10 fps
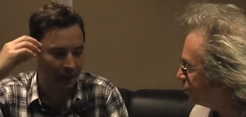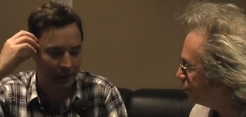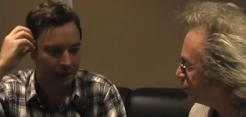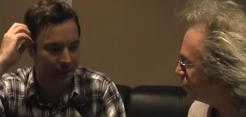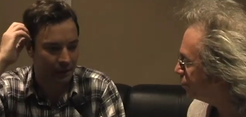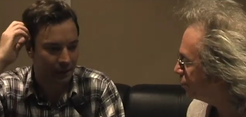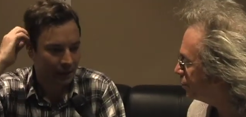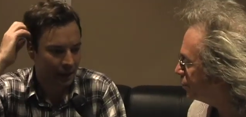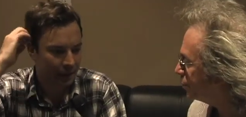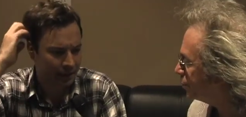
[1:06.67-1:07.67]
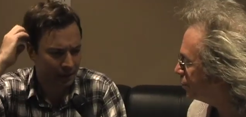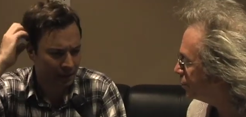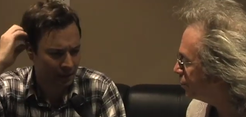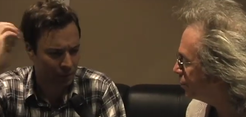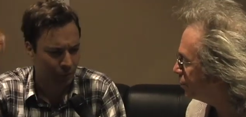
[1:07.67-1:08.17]
Speaker 1: like uh, I
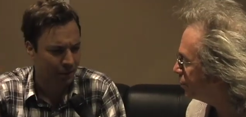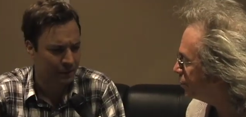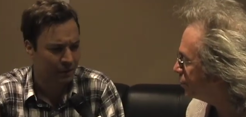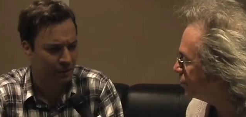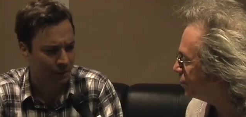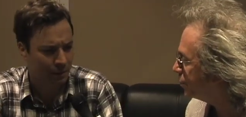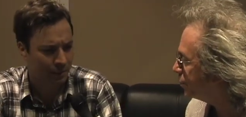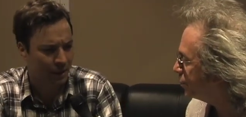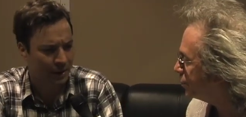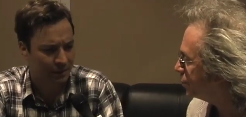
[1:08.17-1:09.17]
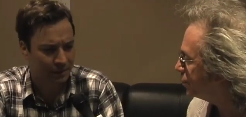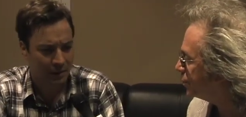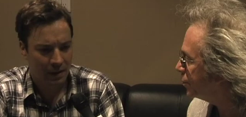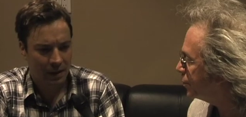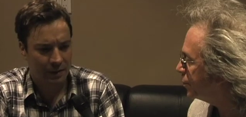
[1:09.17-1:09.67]
think two minutes to do
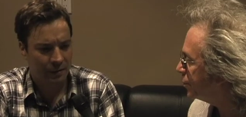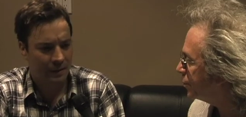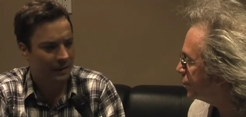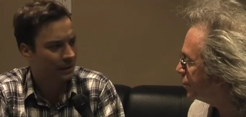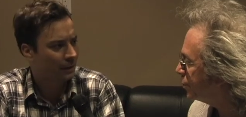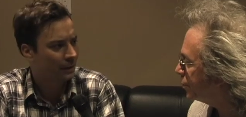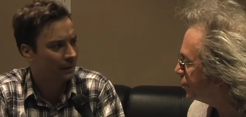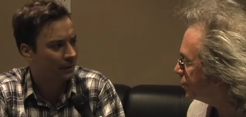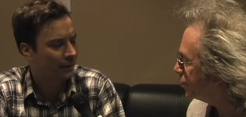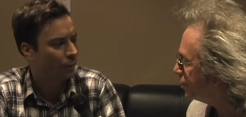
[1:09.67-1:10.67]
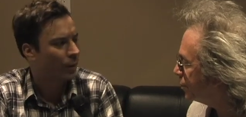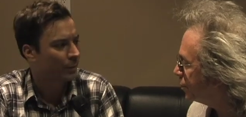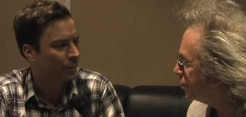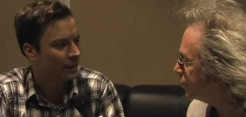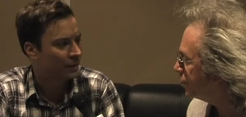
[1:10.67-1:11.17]
impressions, and so I did a, instead of
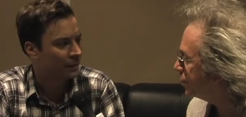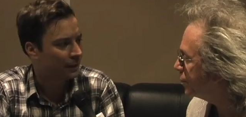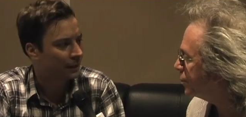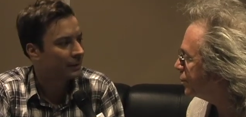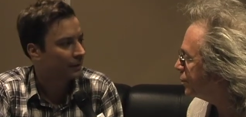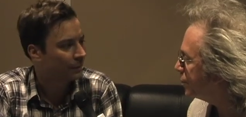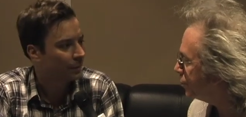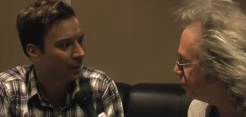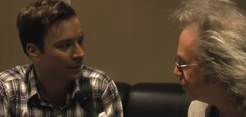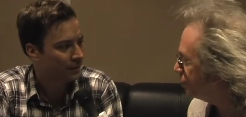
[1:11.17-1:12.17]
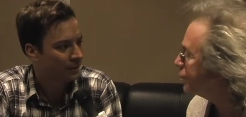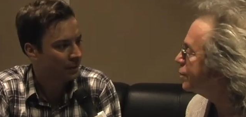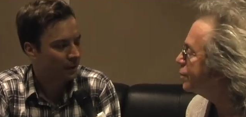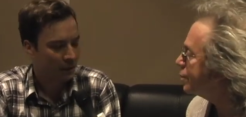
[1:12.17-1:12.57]
one impression, I did a list of impressions